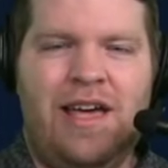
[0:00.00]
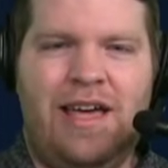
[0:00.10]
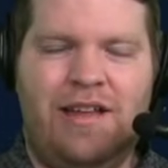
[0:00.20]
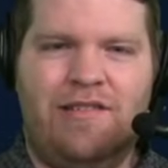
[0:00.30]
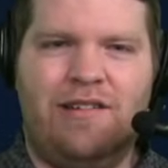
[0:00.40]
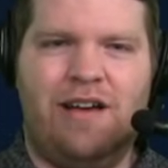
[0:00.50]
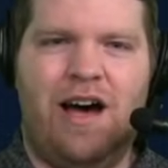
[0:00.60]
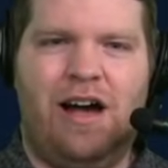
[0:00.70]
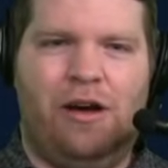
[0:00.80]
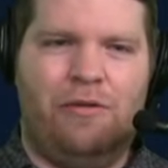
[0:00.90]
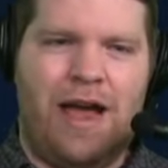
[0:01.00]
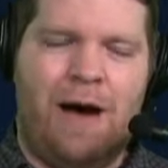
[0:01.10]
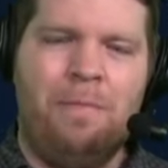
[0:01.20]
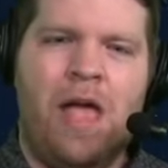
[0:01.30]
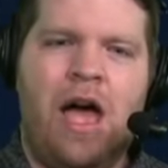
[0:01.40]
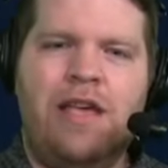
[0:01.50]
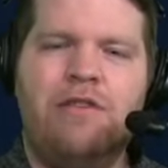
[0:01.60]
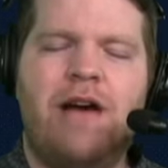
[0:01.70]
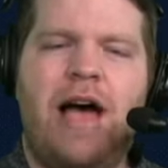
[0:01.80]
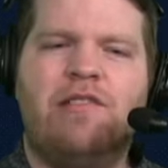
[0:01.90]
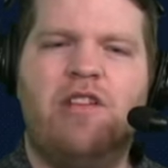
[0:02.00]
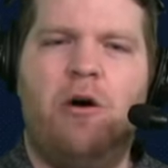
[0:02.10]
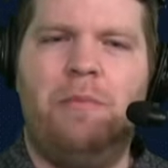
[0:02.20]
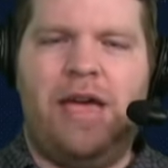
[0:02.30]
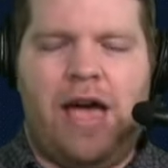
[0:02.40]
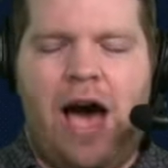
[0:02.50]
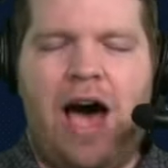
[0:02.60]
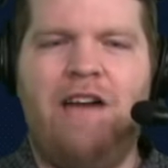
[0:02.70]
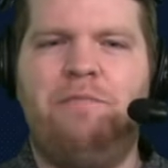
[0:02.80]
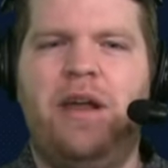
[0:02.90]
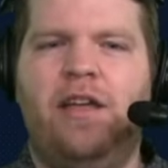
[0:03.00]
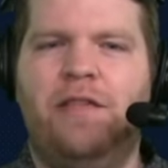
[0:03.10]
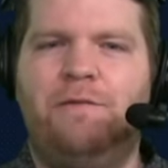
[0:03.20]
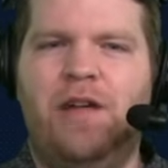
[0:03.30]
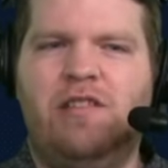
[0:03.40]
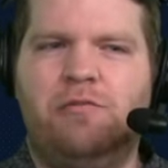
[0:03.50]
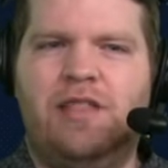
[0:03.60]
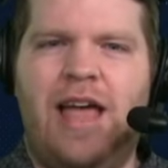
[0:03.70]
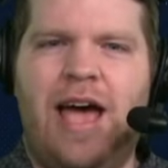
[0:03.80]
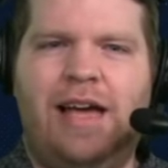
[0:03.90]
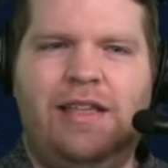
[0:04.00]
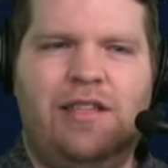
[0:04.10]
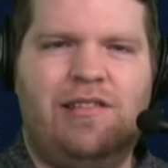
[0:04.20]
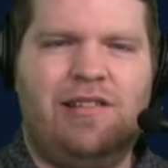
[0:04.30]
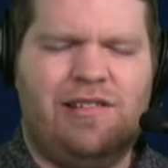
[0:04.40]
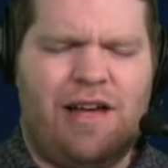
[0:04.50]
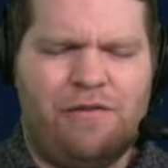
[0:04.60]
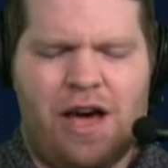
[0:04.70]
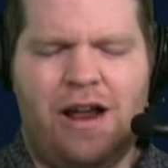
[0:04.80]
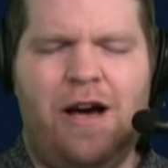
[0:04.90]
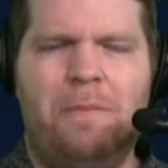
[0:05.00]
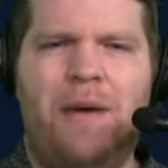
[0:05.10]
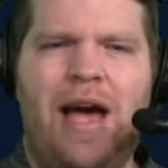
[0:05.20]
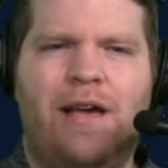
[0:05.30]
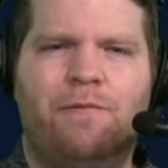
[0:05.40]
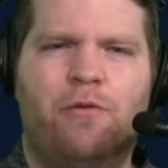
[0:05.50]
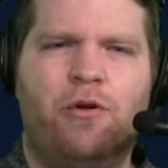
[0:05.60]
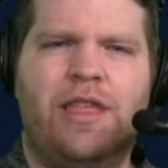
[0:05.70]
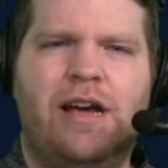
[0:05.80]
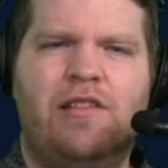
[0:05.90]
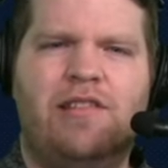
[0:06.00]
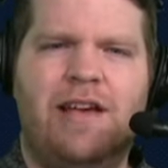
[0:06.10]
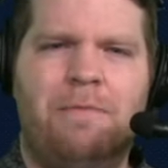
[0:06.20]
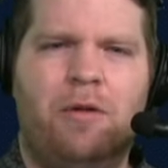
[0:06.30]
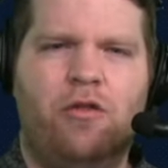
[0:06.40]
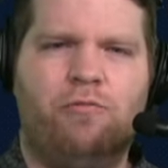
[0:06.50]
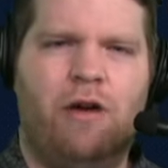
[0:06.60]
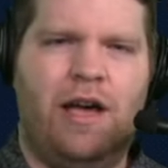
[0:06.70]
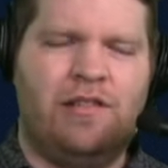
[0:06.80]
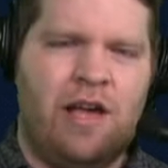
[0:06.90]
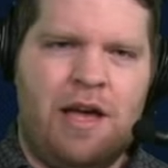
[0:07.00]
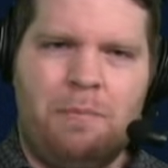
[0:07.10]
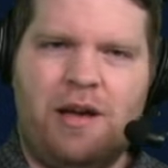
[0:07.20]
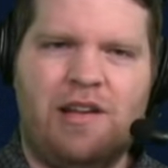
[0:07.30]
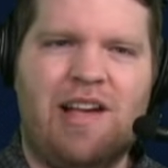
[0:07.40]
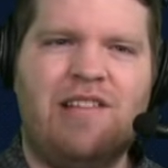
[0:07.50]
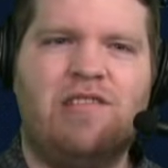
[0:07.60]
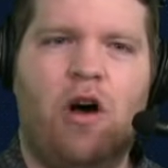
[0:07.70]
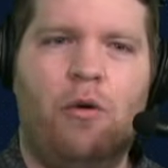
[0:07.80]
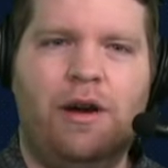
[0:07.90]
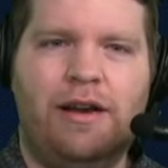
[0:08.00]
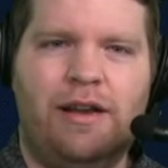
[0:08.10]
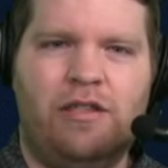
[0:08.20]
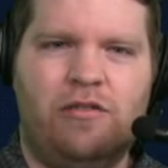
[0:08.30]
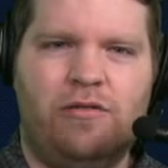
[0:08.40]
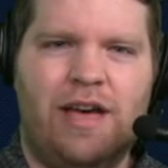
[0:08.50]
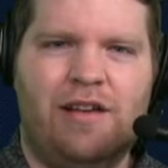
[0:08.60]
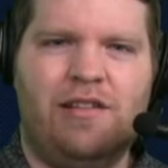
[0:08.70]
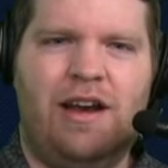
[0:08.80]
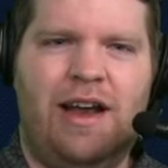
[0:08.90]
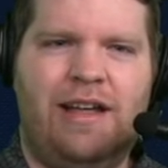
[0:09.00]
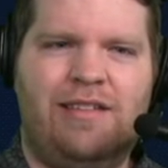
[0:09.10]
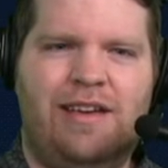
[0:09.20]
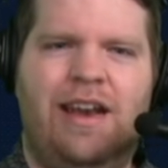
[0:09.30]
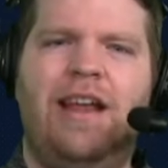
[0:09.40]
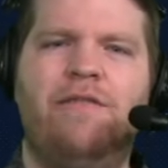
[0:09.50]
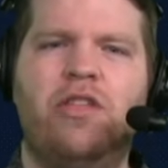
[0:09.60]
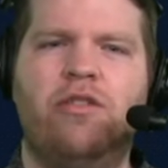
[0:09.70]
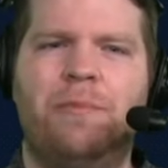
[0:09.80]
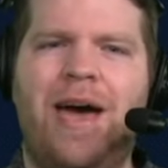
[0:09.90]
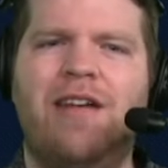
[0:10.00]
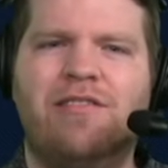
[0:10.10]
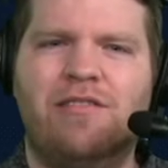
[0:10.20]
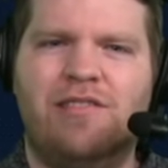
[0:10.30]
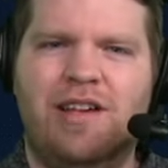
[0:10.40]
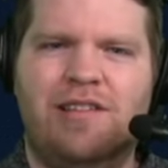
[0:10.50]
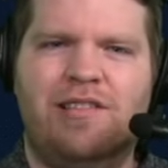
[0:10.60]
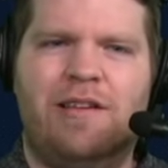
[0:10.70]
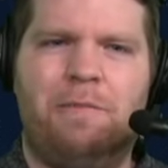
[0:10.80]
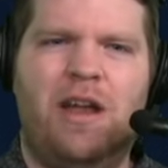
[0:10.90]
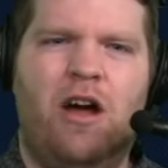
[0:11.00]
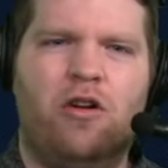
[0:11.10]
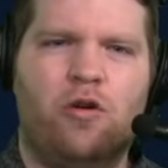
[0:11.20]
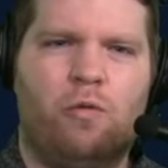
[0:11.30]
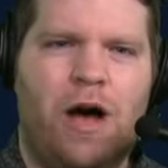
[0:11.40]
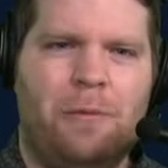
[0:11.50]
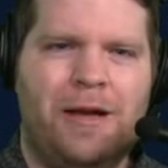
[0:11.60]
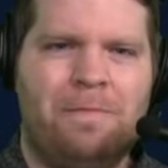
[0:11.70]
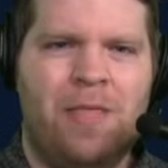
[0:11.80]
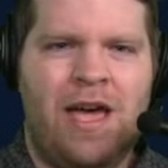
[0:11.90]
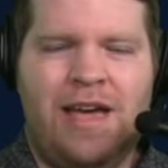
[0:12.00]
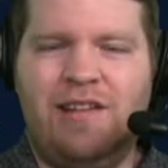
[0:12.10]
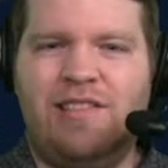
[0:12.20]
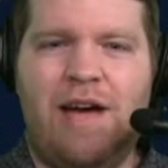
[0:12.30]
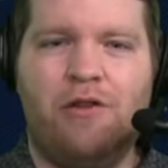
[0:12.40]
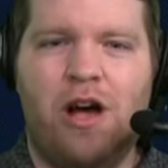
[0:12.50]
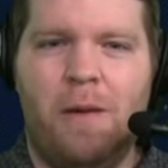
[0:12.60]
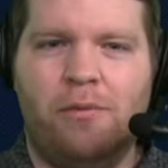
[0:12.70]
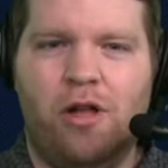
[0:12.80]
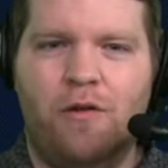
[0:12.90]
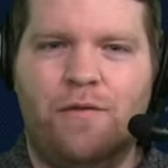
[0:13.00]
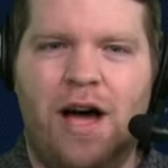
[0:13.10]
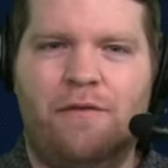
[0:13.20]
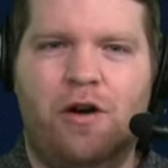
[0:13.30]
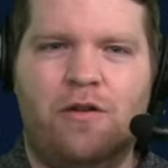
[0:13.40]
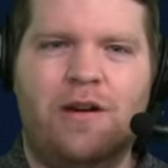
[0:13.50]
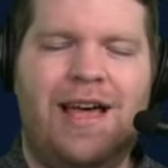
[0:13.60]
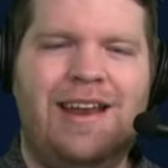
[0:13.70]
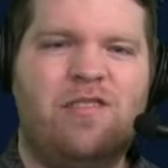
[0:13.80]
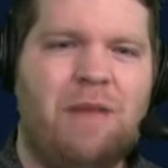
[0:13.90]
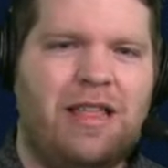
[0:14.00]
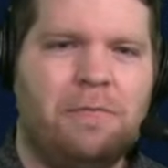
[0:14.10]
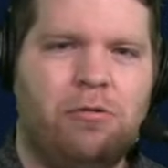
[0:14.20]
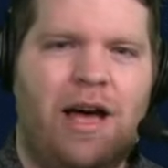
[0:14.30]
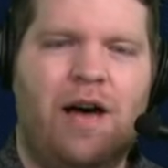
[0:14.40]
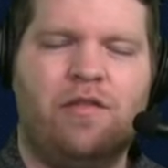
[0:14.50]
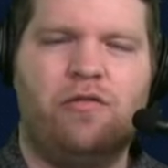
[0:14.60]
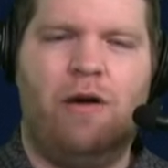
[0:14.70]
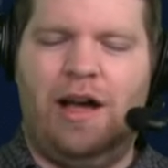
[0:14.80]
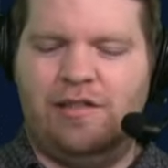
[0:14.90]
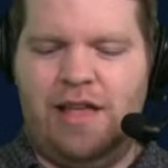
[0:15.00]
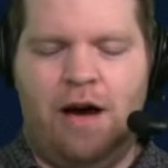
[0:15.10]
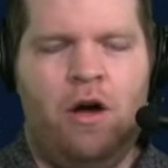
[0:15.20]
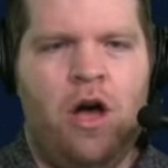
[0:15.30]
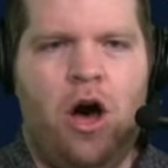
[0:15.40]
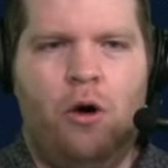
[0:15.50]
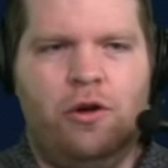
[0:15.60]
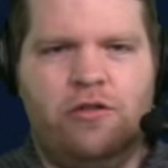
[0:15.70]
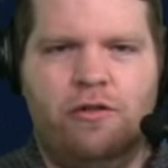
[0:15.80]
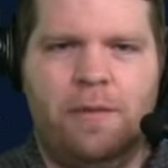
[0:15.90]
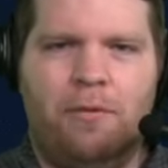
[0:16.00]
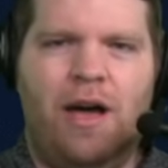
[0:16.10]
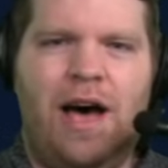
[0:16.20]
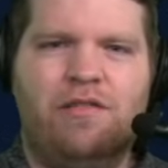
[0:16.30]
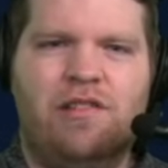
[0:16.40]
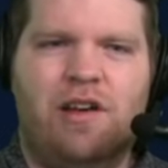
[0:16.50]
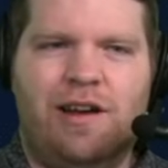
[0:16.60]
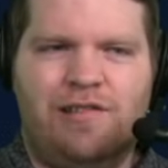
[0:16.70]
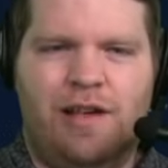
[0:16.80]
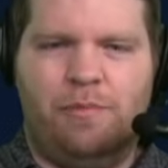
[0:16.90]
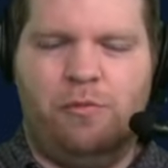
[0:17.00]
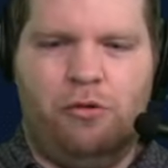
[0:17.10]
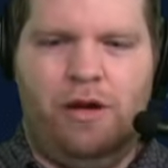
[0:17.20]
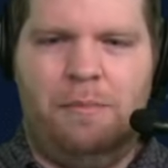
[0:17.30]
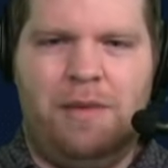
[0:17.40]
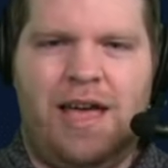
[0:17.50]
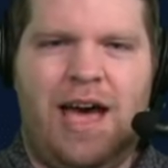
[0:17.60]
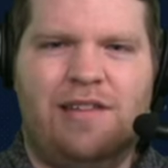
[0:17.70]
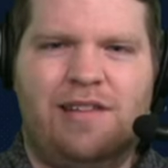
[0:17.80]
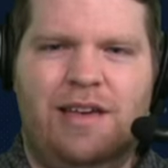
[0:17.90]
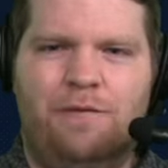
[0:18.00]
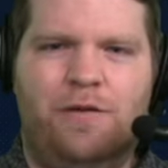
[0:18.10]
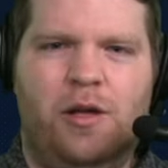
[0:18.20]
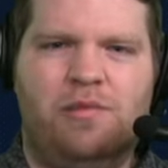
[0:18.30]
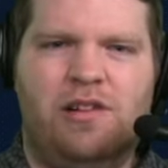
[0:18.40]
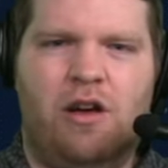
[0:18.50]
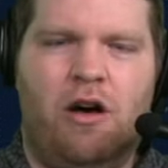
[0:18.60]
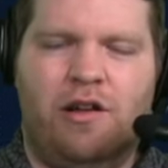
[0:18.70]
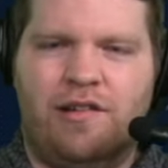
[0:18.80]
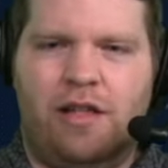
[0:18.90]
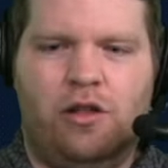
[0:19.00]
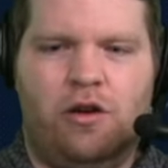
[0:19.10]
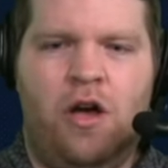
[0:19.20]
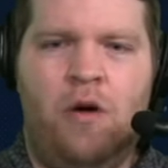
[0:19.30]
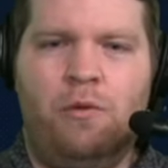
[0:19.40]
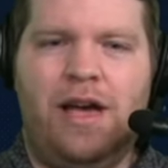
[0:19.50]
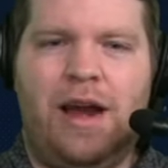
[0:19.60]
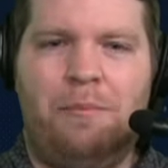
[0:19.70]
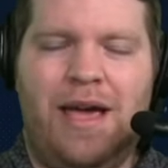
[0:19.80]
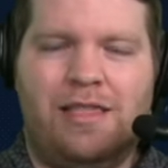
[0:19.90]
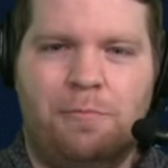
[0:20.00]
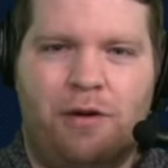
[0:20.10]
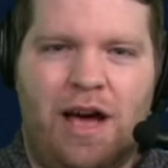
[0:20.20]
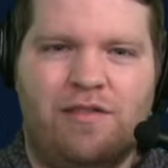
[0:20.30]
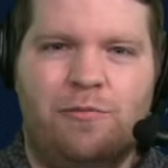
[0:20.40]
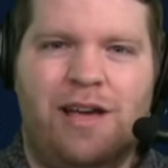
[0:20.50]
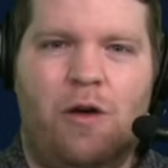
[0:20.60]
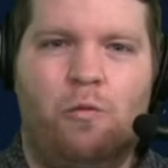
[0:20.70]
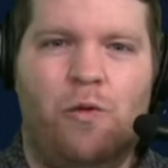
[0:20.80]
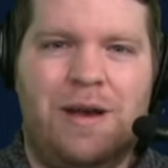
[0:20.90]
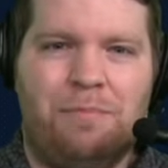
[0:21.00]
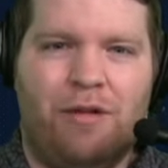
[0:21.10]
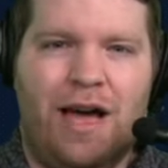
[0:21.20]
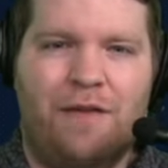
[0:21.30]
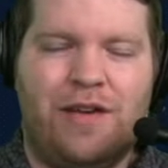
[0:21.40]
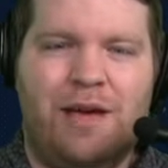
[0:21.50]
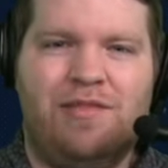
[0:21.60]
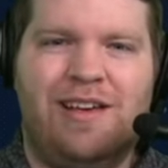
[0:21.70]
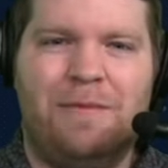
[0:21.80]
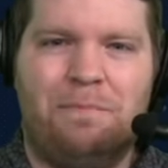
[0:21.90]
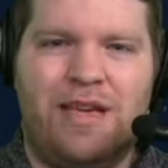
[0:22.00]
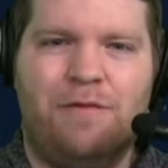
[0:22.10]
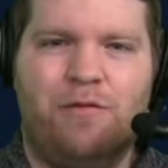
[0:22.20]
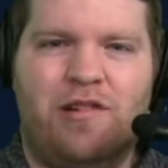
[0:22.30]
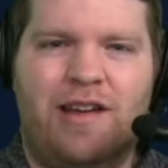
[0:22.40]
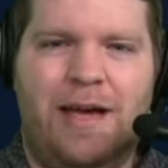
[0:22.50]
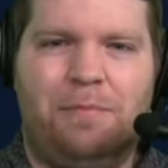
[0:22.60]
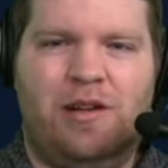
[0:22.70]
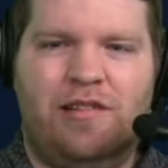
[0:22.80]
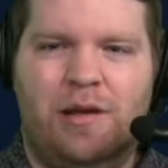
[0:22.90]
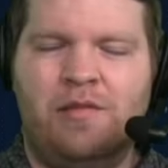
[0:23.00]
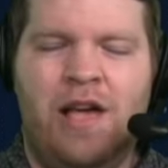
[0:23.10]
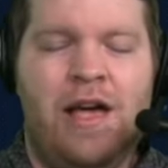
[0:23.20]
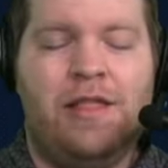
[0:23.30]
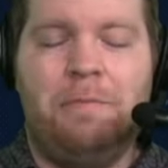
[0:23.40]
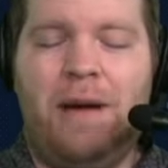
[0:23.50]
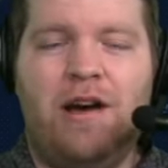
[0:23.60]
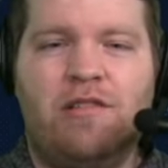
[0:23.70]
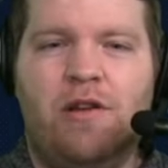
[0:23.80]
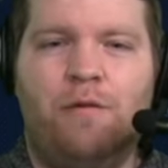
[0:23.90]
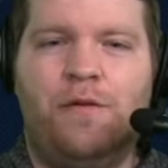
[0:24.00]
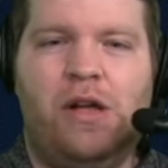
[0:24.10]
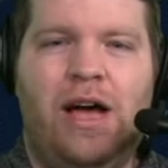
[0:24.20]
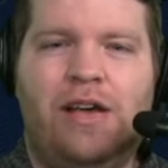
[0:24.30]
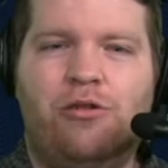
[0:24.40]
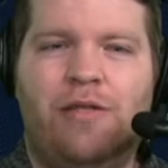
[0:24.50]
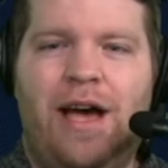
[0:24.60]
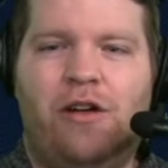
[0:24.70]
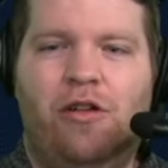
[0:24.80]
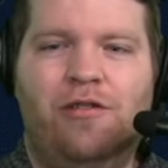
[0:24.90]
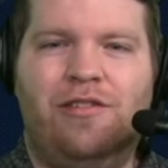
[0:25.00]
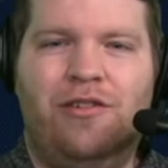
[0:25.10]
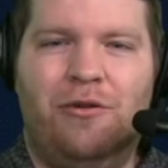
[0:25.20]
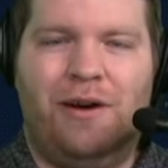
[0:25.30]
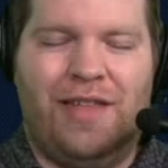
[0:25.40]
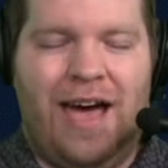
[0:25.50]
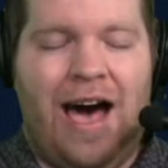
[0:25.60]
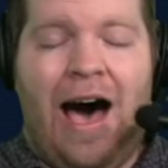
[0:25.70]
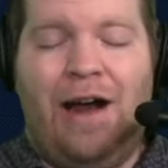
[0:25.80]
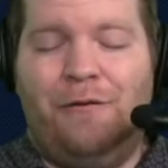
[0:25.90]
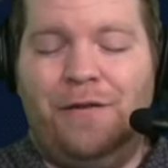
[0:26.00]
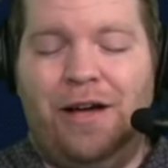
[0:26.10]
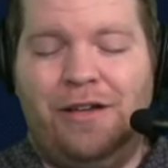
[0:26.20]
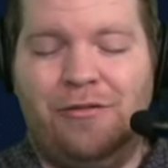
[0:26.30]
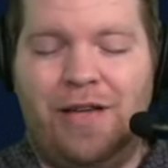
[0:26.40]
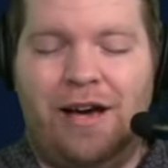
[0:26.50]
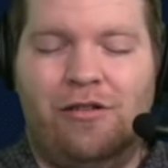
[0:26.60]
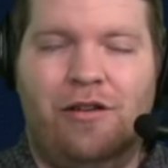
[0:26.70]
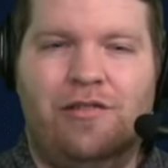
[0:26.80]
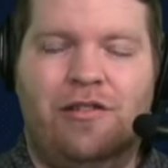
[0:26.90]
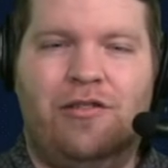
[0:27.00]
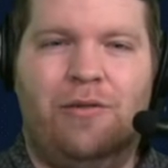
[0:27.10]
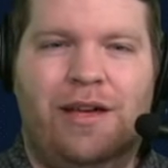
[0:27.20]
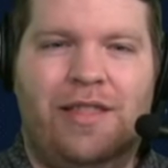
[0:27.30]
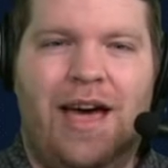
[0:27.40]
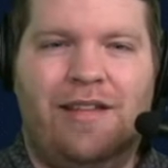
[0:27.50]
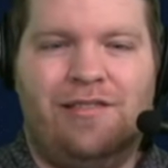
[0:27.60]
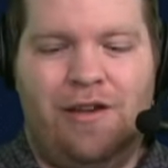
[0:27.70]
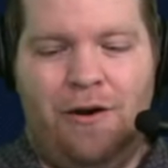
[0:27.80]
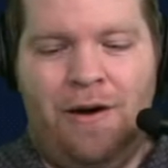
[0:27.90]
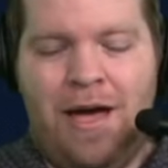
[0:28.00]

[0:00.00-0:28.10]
in Chicago. Now, you guys know me. I've been on the fence with Nagy this season. I've kind of gone back and forth. I could see it both ways because I saw what he did in 2018. And even though the past two seasons have been underwhelming, he's never gone below 500, and he's made the playoffs twice. Now, 0-2 in the playoffs is unacceptable, and McCaskey and Phillips acknowledge that. Look, we got to make the playoffs, and we got to win playoff games and compete for championships. The Bears don't feel like they're that close to doing that. I don't feel like they're that close to doing that. So